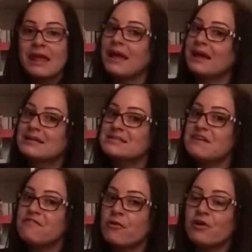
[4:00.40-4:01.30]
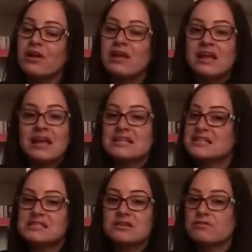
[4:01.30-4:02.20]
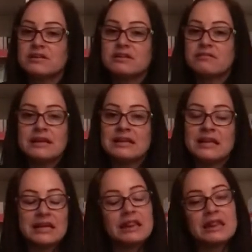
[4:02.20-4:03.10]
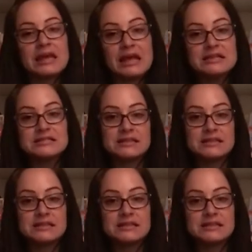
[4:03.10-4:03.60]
Except for it doesn't really rain like this.